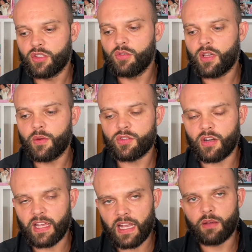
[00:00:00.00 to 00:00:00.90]
You go and
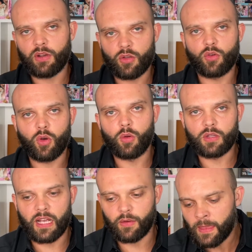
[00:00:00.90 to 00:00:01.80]
try anyone who
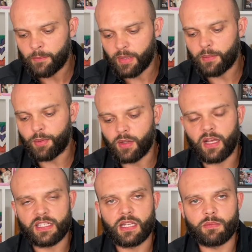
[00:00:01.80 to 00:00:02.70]
called out people
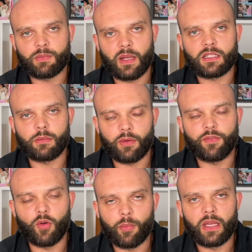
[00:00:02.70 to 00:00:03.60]
like Tim Spector
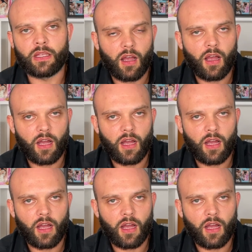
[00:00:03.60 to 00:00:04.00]
before me.